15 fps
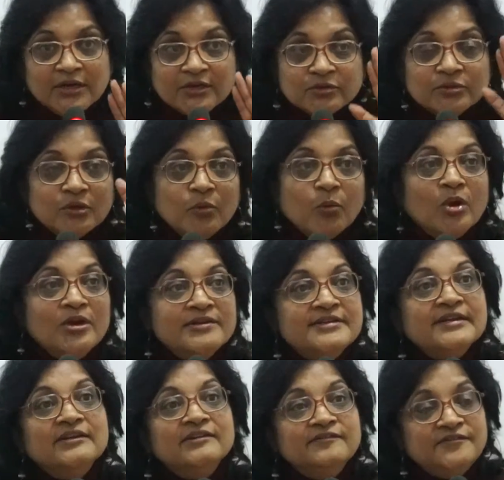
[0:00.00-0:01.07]
So the
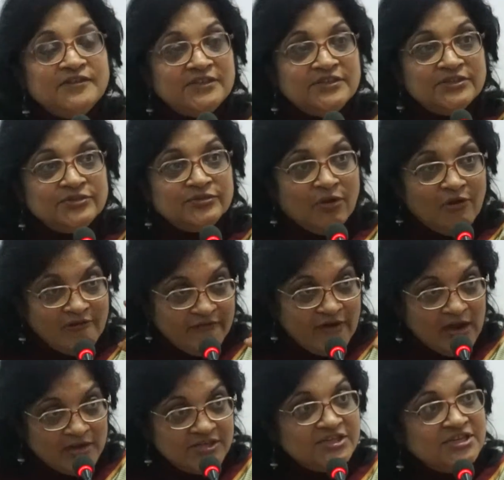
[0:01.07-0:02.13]
quality of
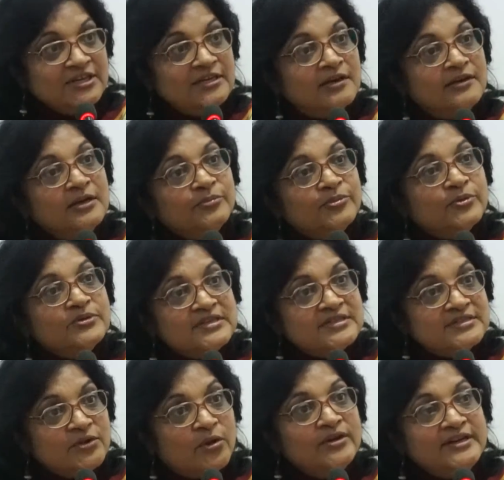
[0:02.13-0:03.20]
our teaching learning process
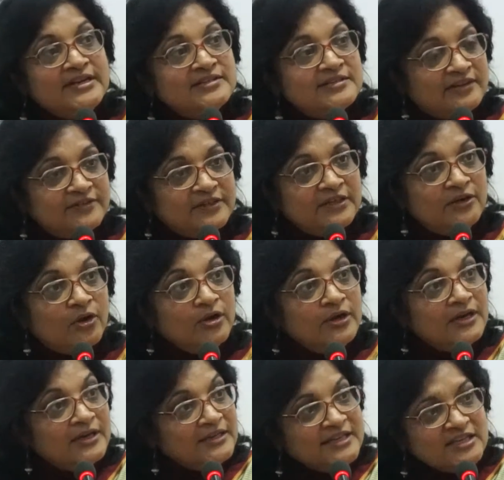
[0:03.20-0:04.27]
has already suffered a
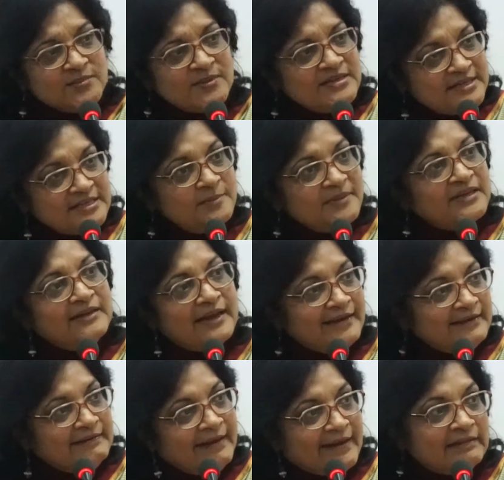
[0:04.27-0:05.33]
lot. This will just be like
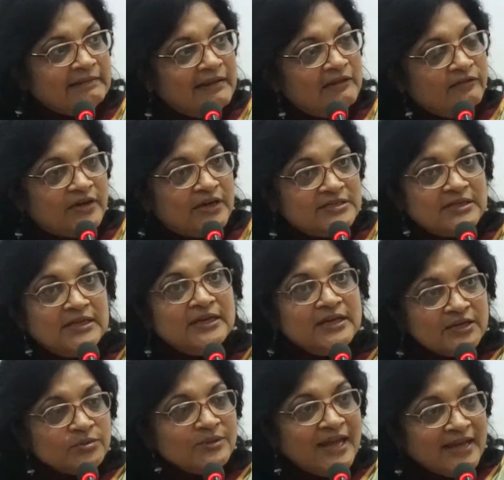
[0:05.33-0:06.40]
a death knell for us.
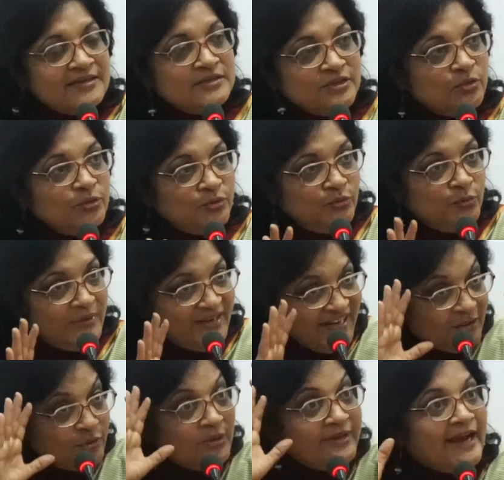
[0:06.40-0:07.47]
So that is, we
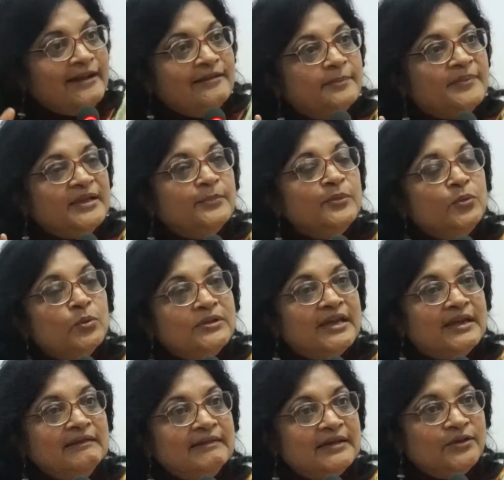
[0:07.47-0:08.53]
need to tell the people who
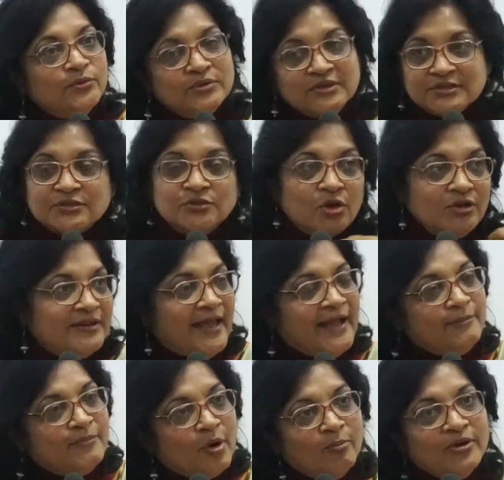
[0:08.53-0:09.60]
think that, this is not
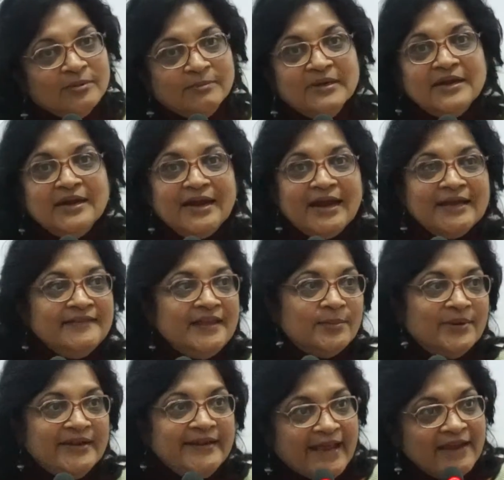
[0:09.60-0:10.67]
their problem and they
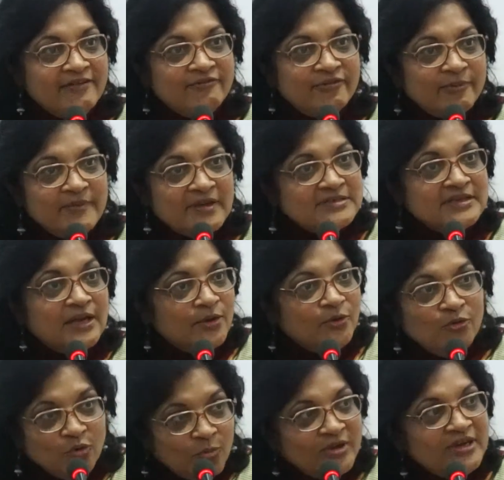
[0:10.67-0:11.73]
will gain from this.
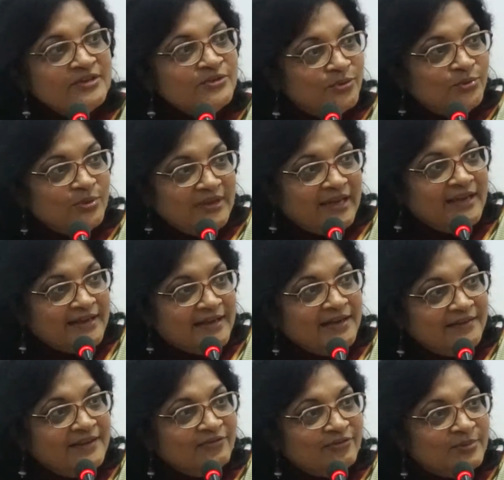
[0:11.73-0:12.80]
Nobody is going to gain
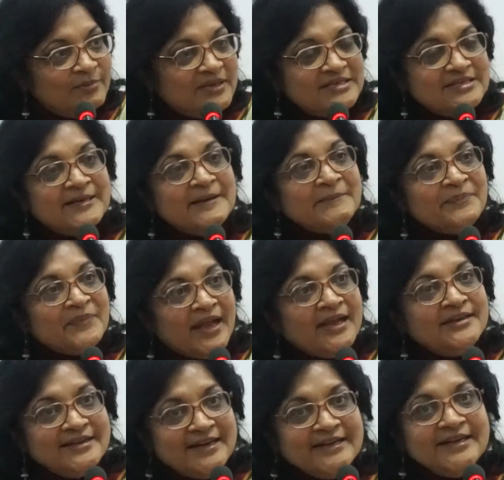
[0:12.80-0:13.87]
anything from this.
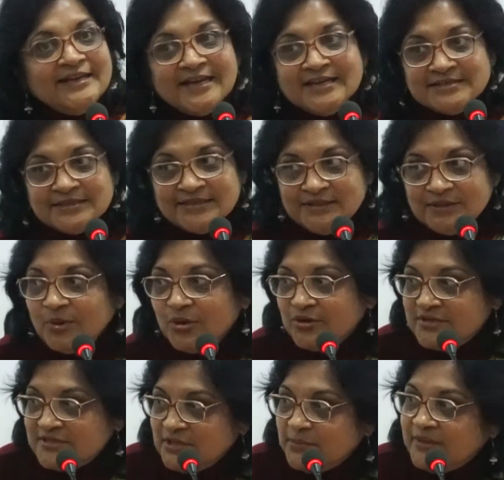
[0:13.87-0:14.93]
And in any case, in a
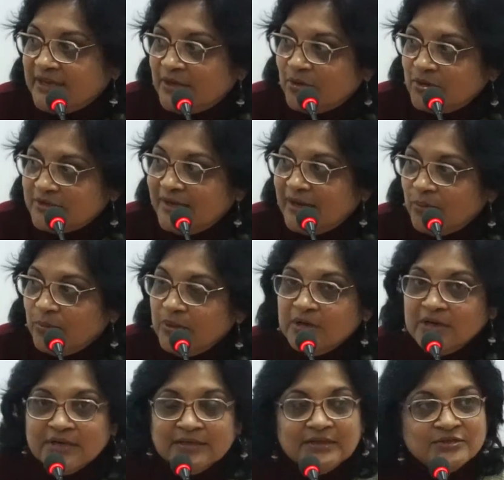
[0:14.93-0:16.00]
democracy, we cannot
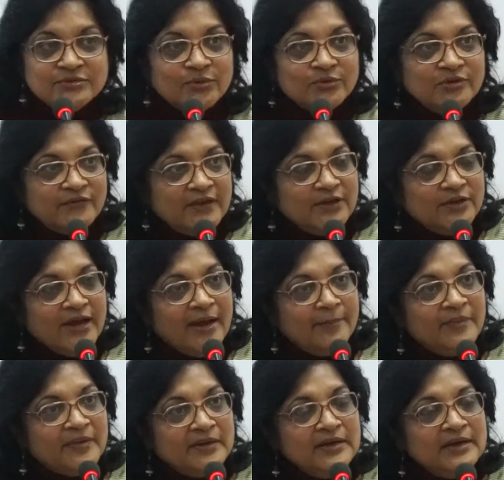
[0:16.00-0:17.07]
allow this sort of thing to
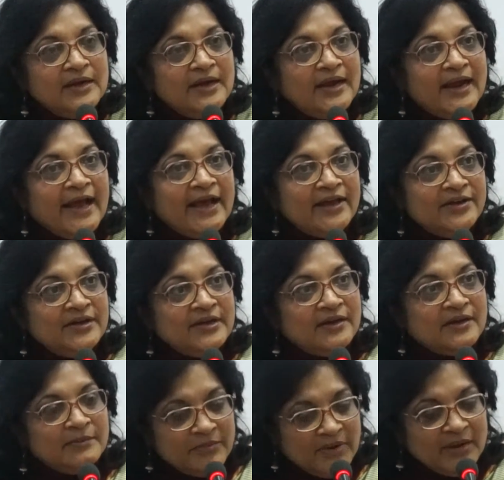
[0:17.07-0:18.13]
happen. And
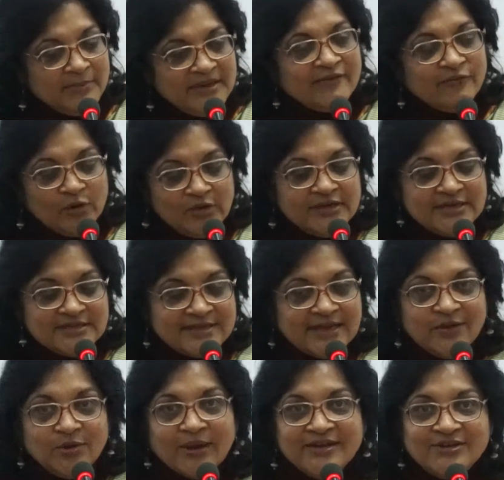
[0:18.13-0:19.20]
I've already
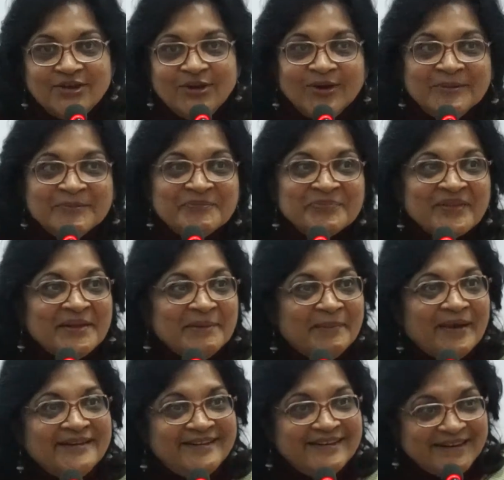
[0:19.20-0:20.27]
said quite a lot,
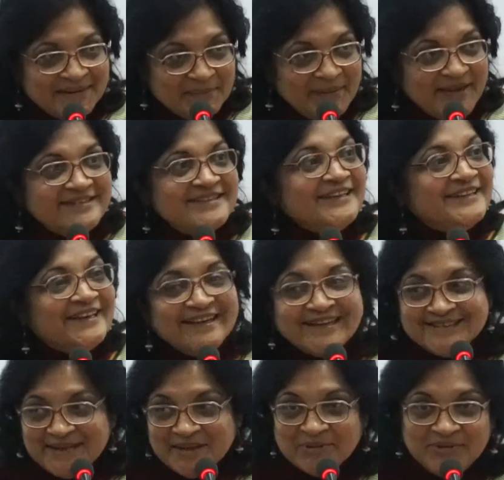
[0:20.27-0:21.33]
but basic thing
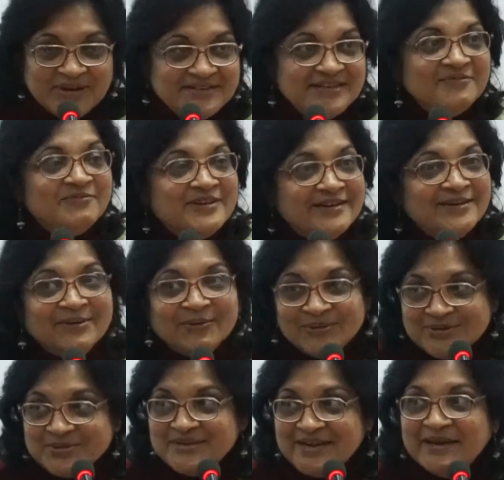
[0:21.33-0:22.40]
is now, Rajiv will
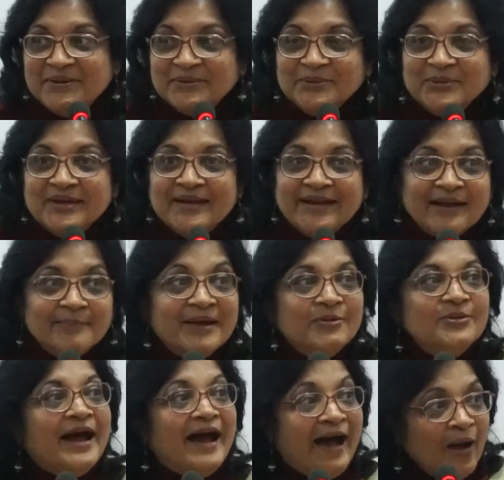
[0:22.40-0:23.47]
also tell you
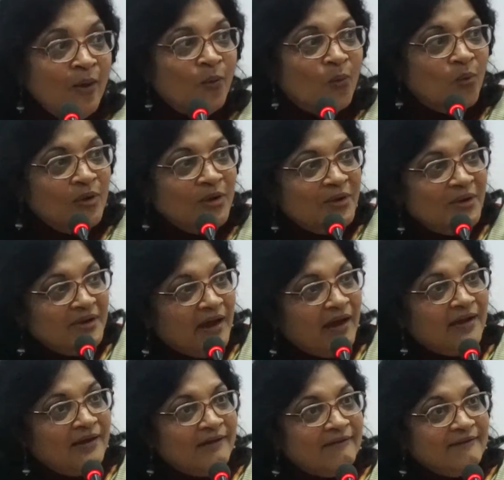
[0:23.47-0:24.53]
about how
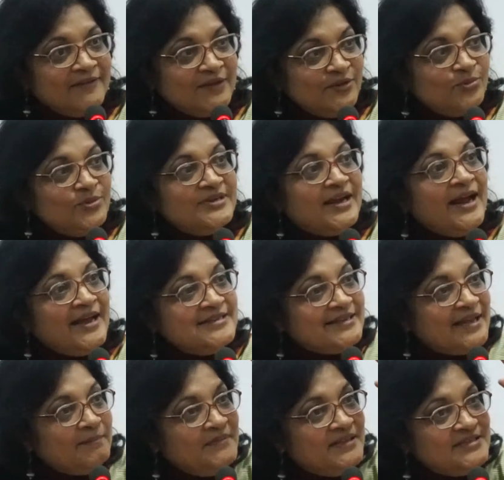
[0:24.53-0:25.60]
the DUTA has
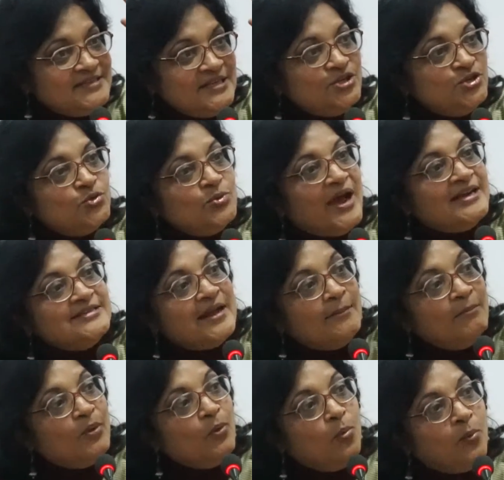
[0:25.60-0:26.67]
kept this issue as
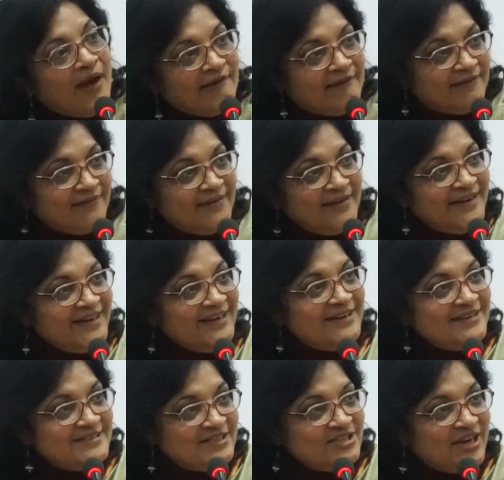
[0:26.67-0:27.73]
number 1 in
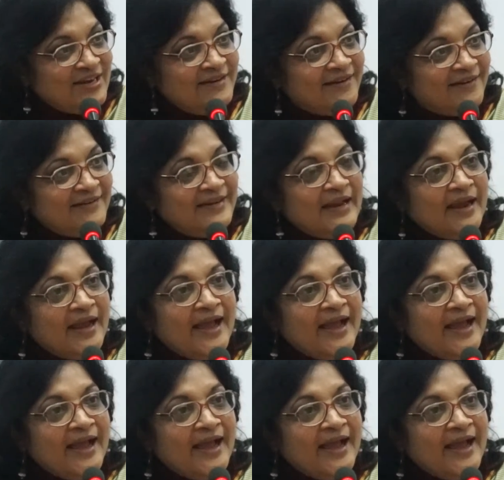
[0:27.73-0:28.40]
its agenda.